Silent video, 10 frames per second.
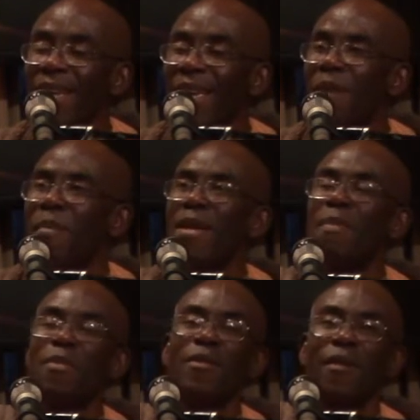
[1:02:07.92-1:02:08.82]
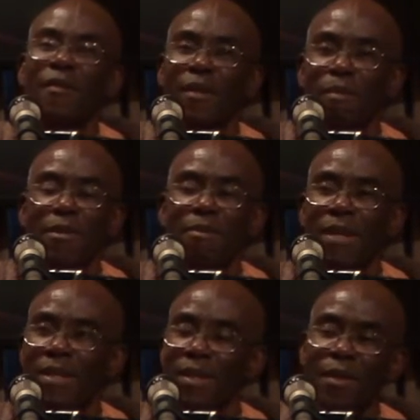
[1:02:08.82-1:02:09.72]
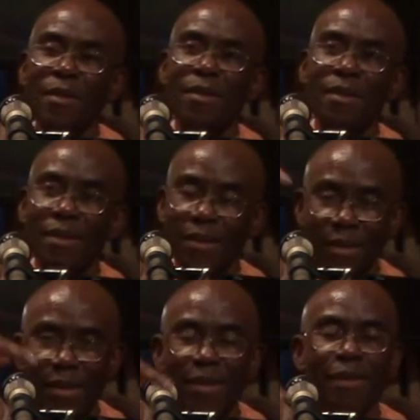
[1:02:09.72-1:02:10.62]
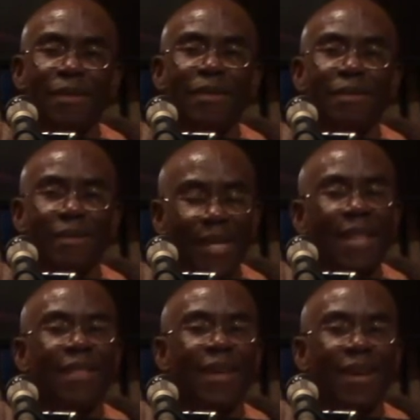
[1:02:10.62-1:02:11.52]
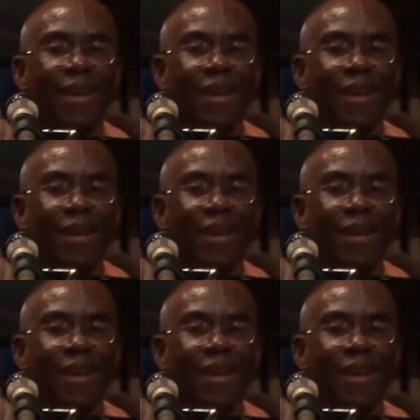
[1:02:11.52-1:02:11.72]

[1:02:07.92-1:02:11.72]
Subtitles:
he made the postmaster just, right there.